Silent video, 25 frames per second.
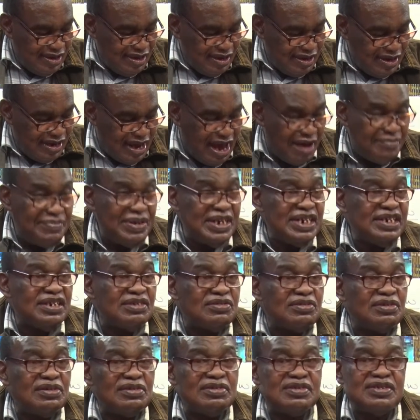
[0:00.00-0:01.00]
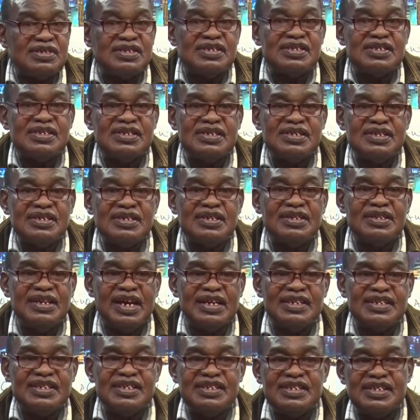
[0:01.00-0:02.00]
liability clause.
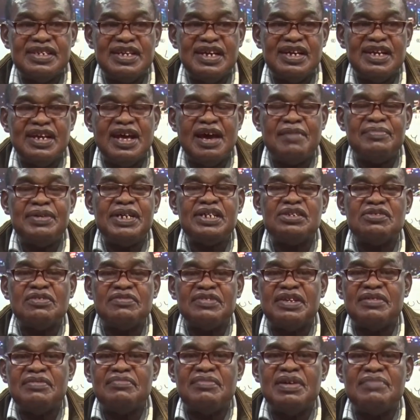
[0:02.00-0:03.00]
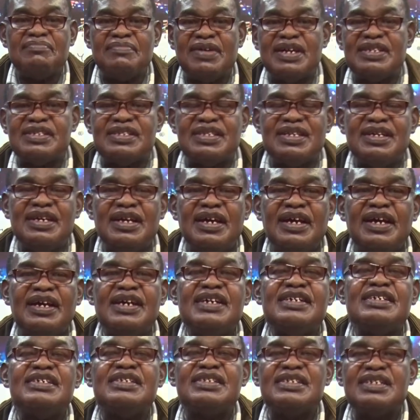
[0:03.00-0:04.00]
That is, the liability of the members
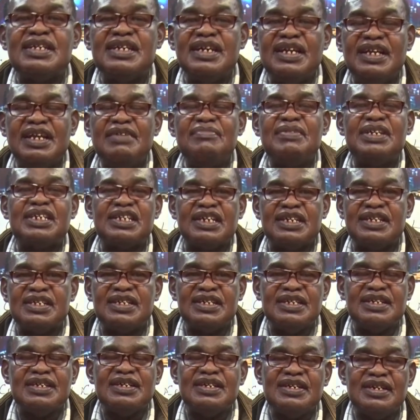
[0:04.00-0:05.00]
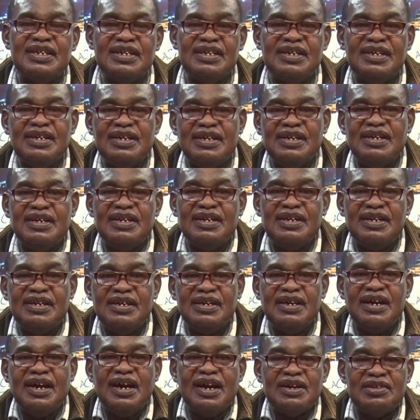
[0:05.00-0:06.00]
is limited
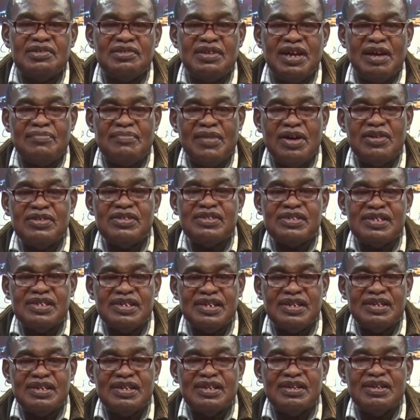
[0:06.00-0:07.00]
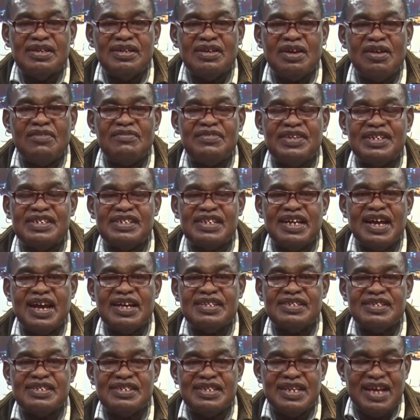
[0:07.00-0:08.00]
to the amount of the
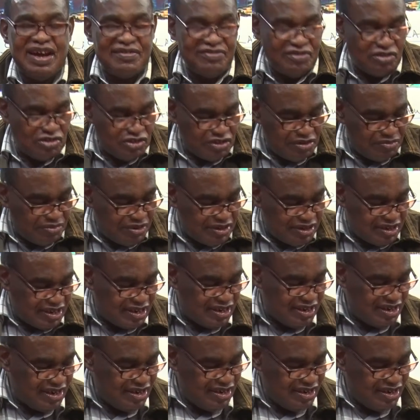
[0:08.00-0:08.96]
shares they have contributed.